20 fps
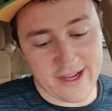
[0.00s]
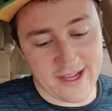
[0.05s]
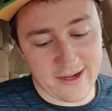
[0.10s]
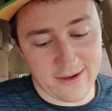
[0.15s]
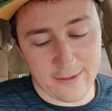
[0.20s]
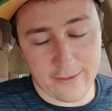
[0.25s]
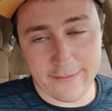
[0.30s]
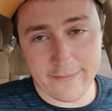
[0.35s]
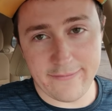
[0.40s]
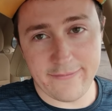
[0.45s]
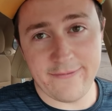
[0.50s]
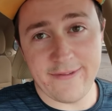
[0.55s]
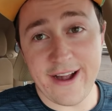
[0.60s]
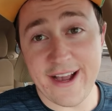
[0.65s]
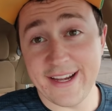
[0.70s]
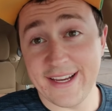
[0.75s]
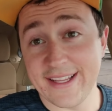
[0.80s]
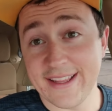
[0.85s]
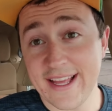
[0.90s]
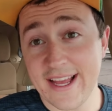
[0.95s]
I ended up
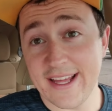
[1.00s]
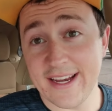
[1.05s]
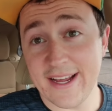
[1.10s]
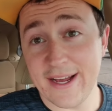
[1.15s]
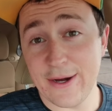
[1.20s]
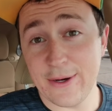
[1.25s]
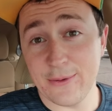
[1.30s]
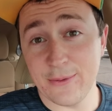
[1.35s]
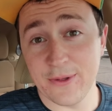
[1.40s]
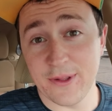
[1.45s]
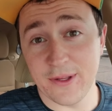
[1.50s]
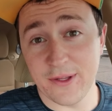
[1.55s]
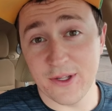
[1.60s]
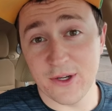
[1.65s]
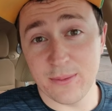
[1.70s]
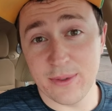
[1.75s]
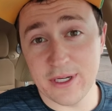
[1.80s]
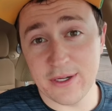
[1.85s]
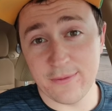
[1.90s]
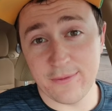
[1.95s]
finding that out with a
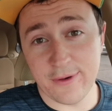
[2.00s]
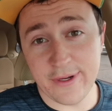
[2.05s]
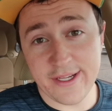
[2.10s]
little bit of